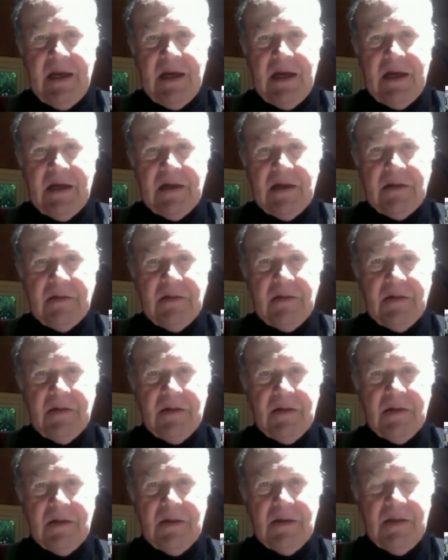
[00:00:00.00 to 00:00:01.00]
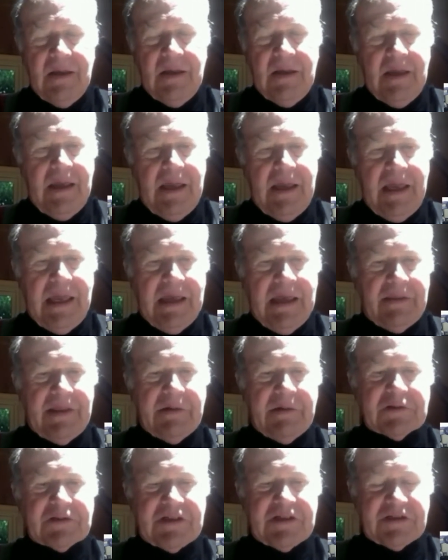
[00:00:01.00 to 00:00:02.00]
Yeah,
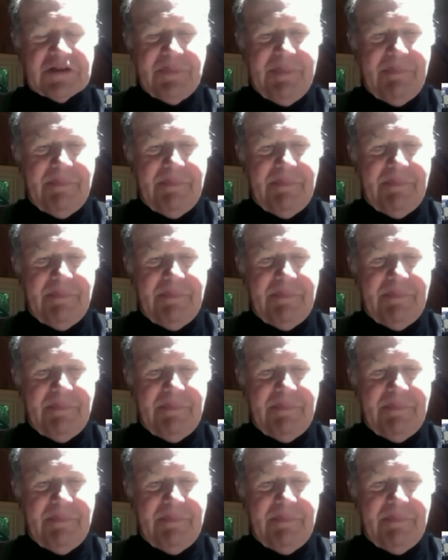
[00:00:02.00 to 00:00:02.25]
that was